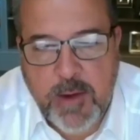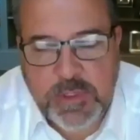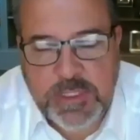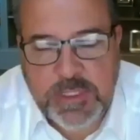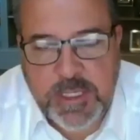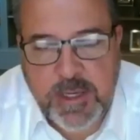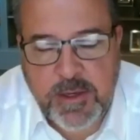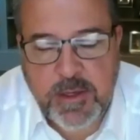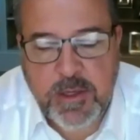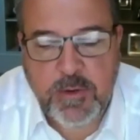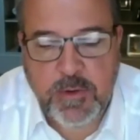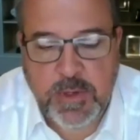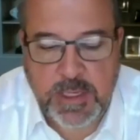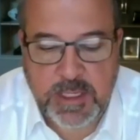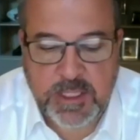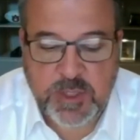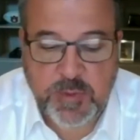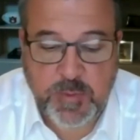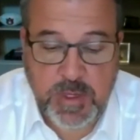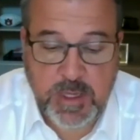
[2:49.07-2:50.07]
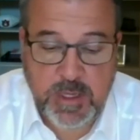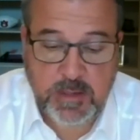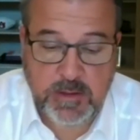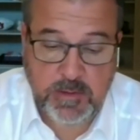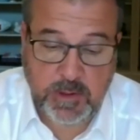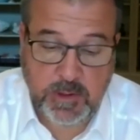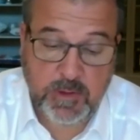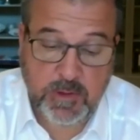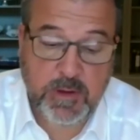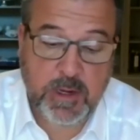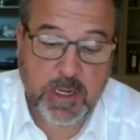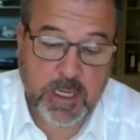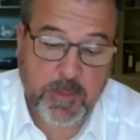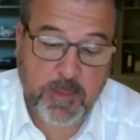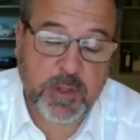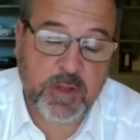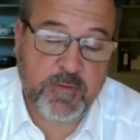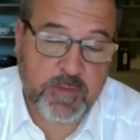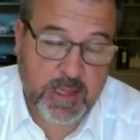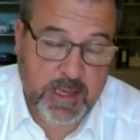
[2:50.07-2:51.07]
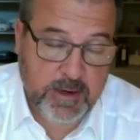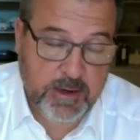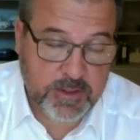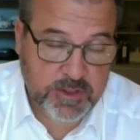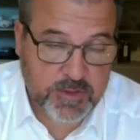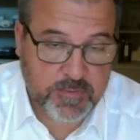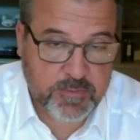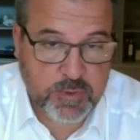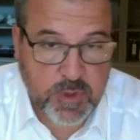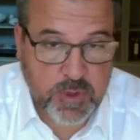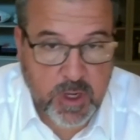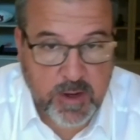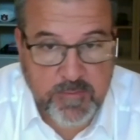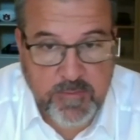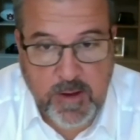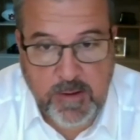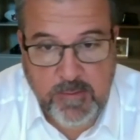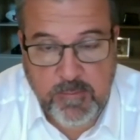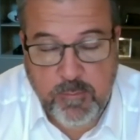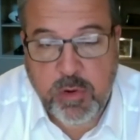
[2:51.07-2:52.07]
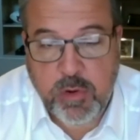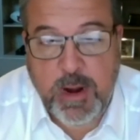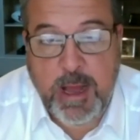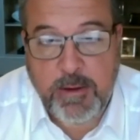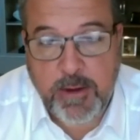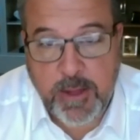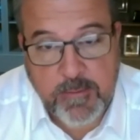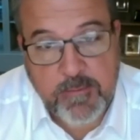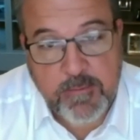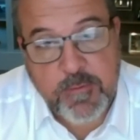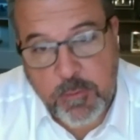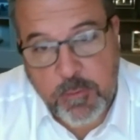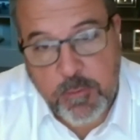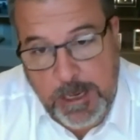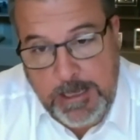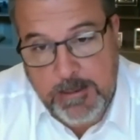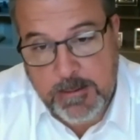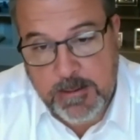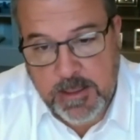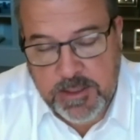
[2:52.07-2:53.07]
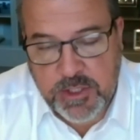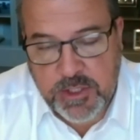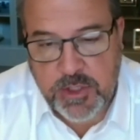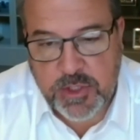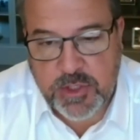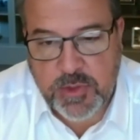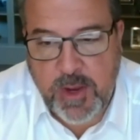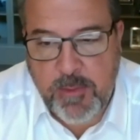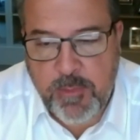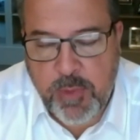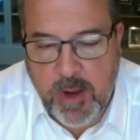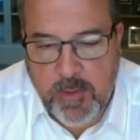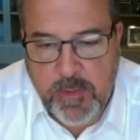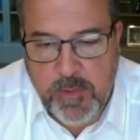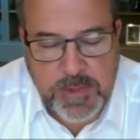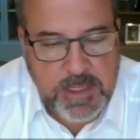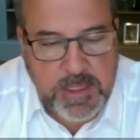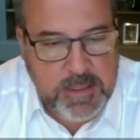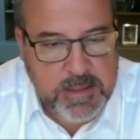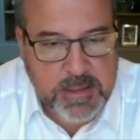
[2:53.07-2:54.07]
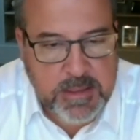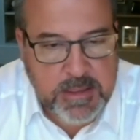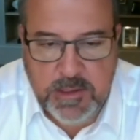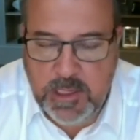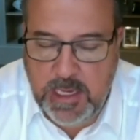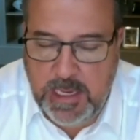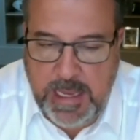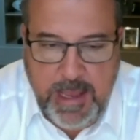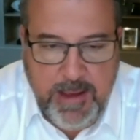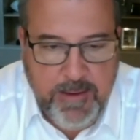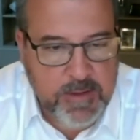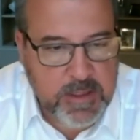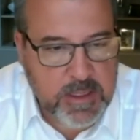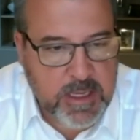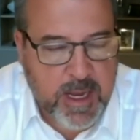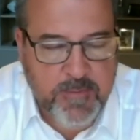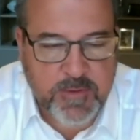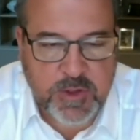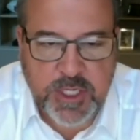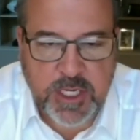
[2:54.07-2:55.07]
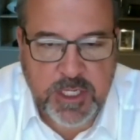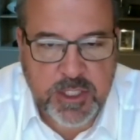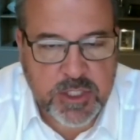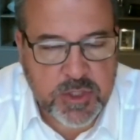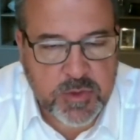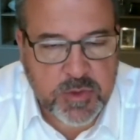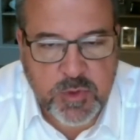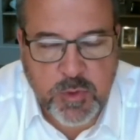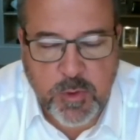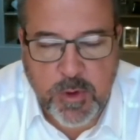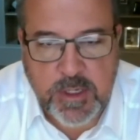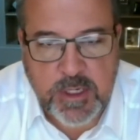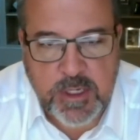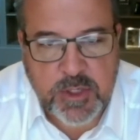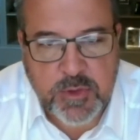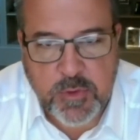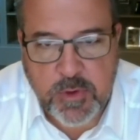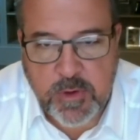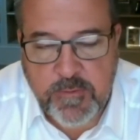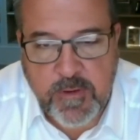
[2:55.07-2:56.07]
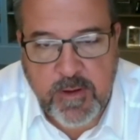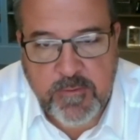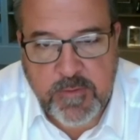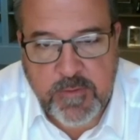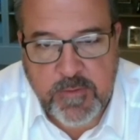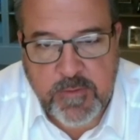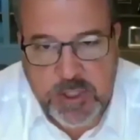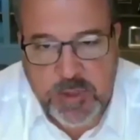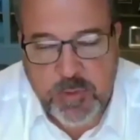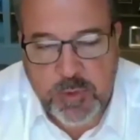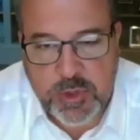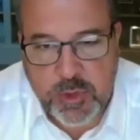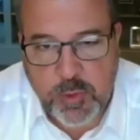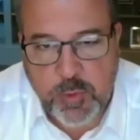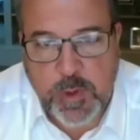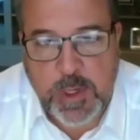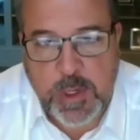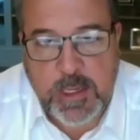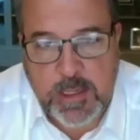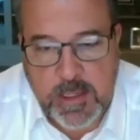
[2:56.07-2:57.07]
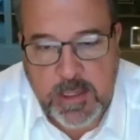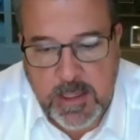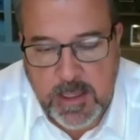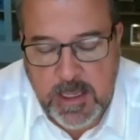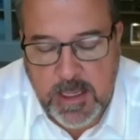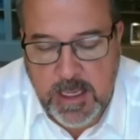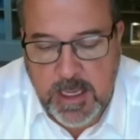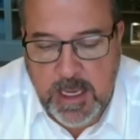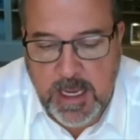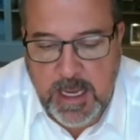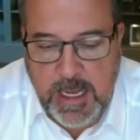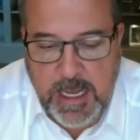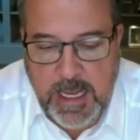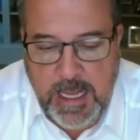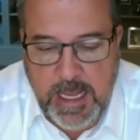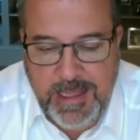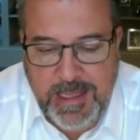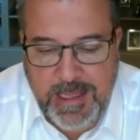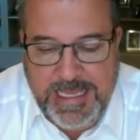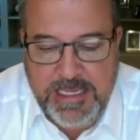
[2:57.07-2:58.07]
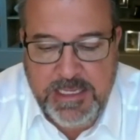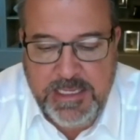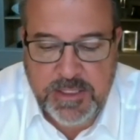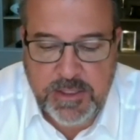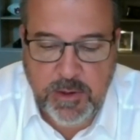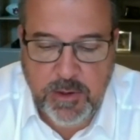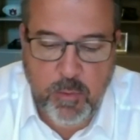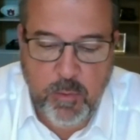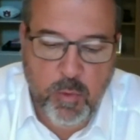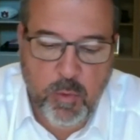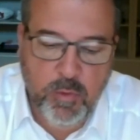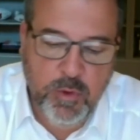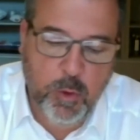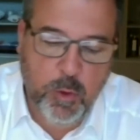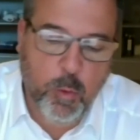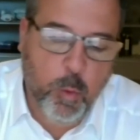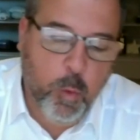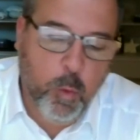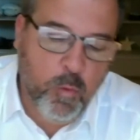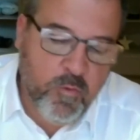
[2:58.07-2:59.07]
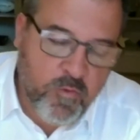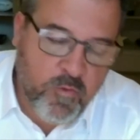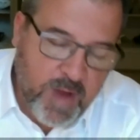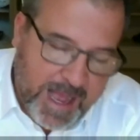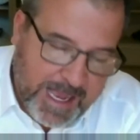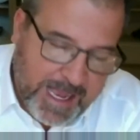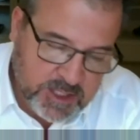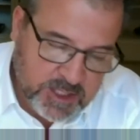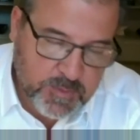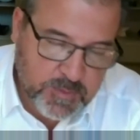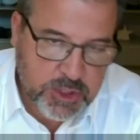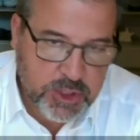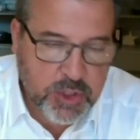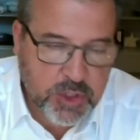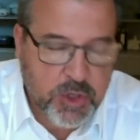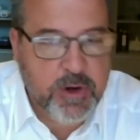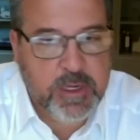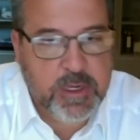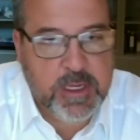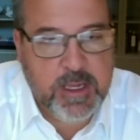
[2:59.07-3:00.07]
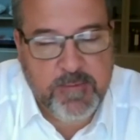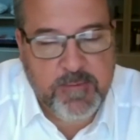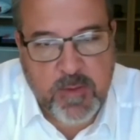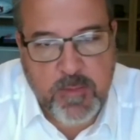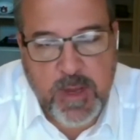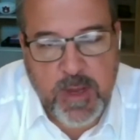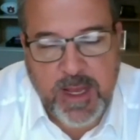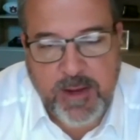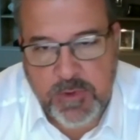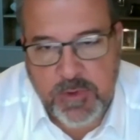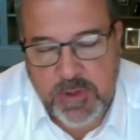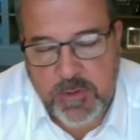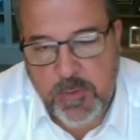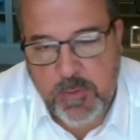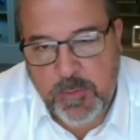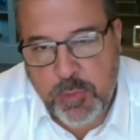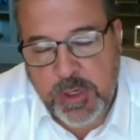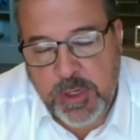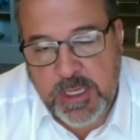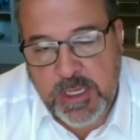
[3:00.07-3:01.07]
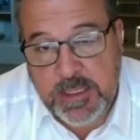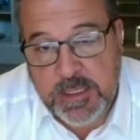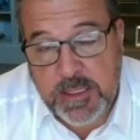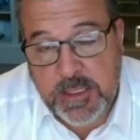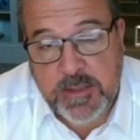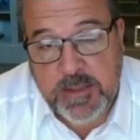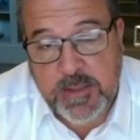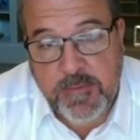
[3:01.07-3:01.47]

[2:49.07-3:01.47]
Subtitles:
tell you it's been a couple of layers of proud of, right? So I probably have conversations with 20 to 25 customers a week. It is the vast majority have come back with pretty consistent